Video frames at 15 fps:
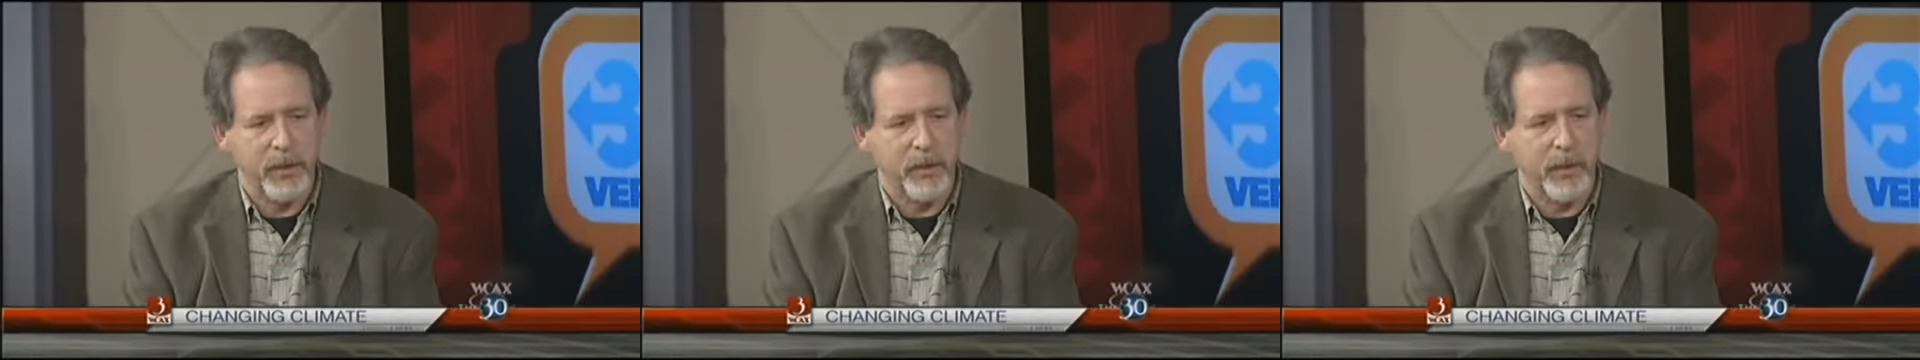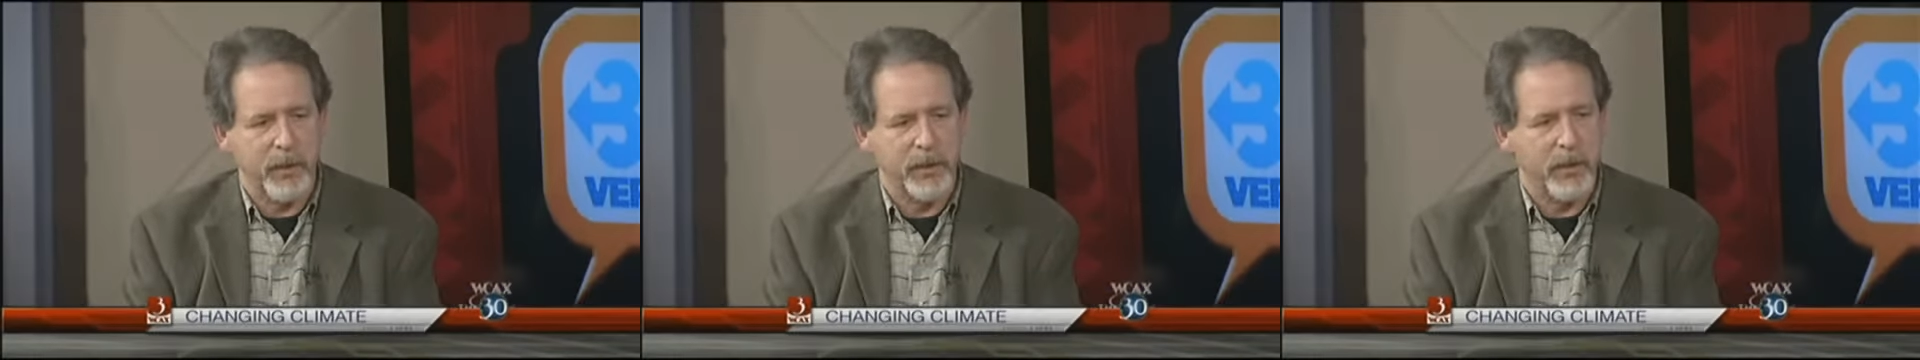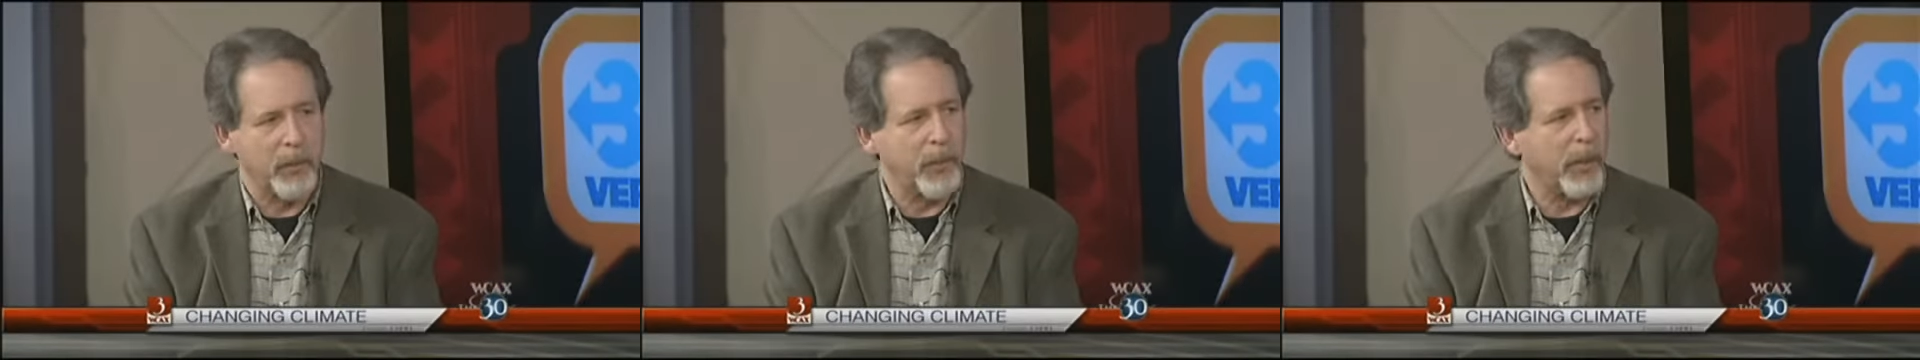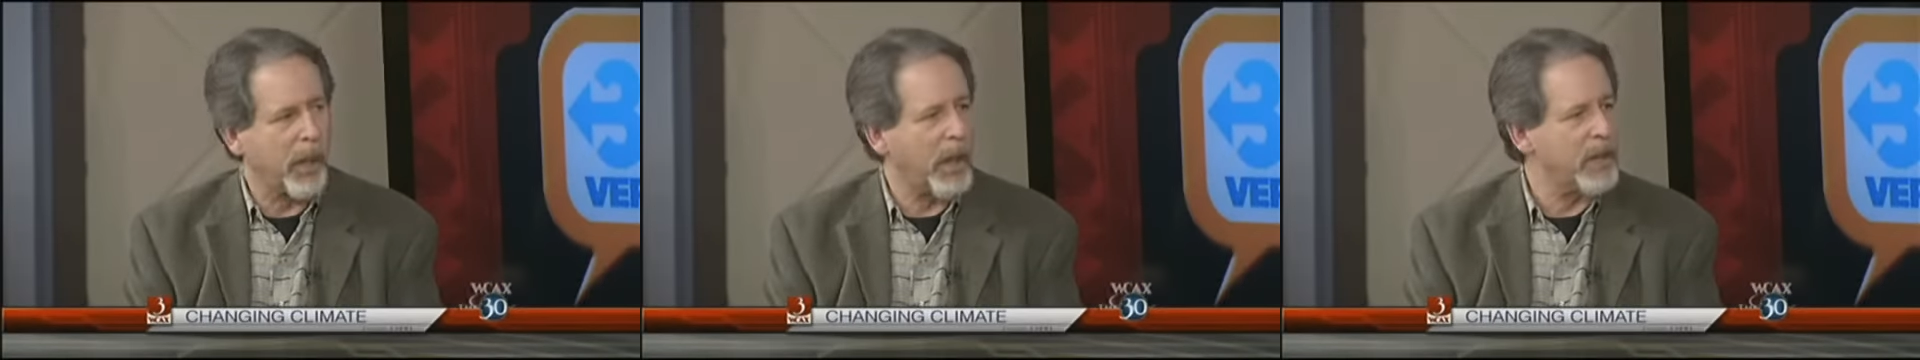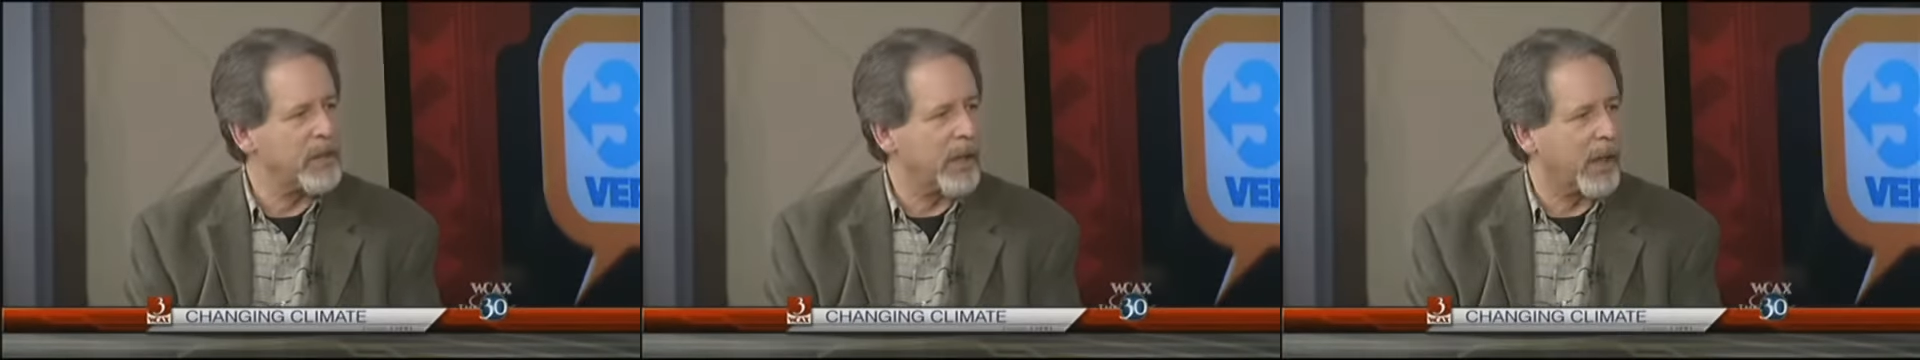has been somewhat
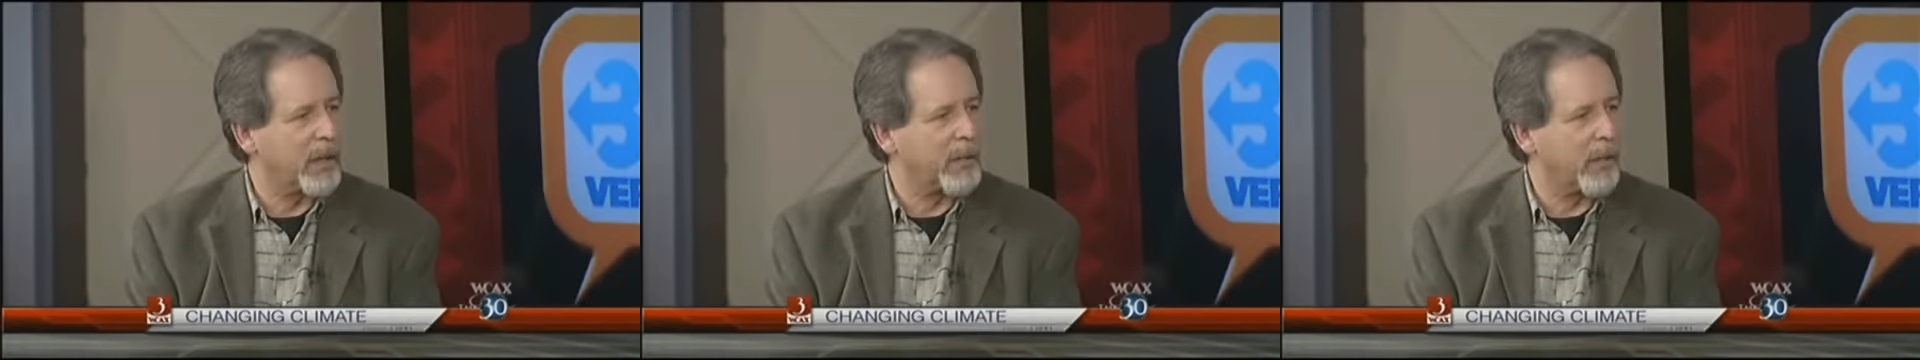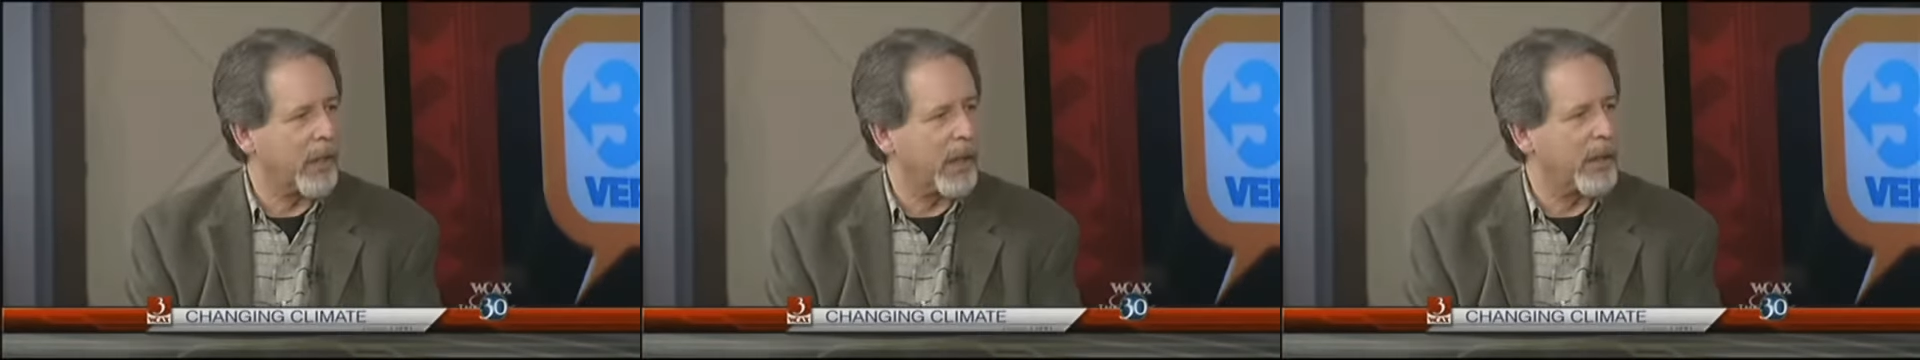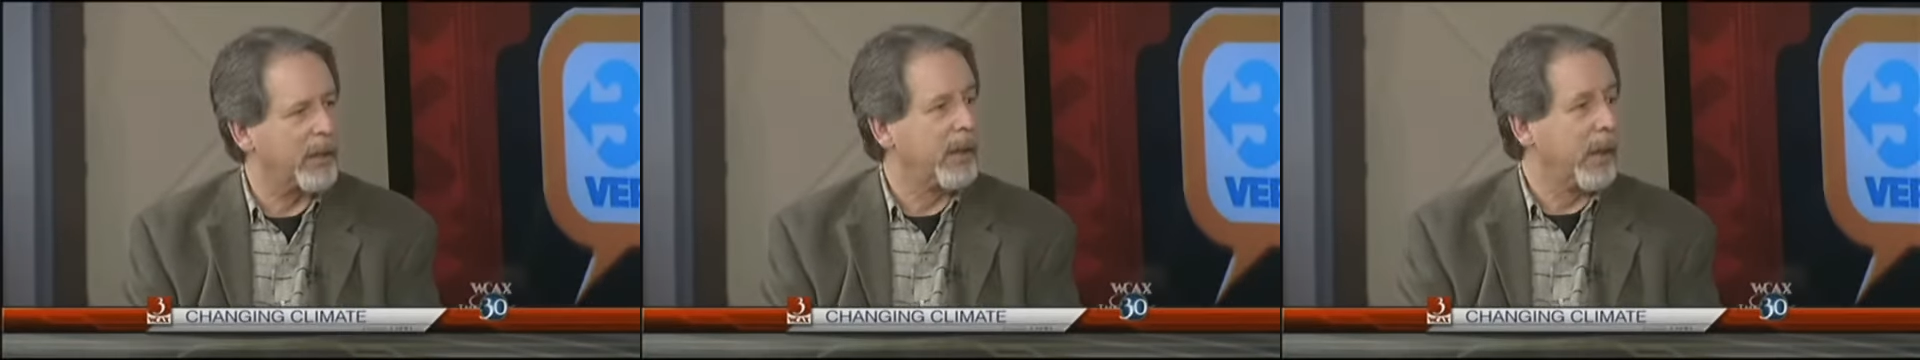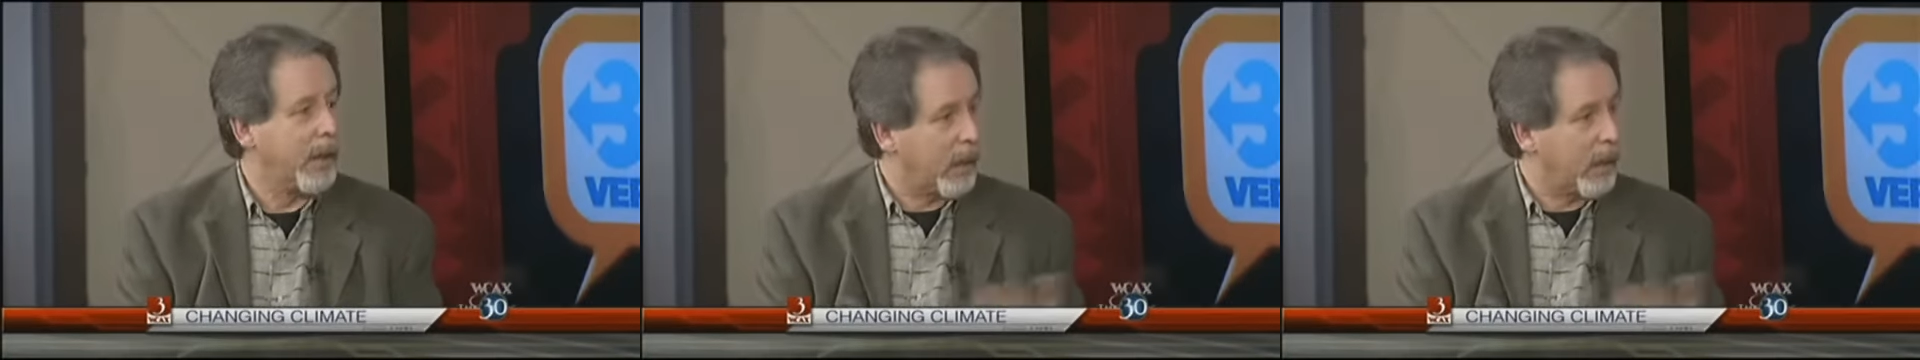hijacked by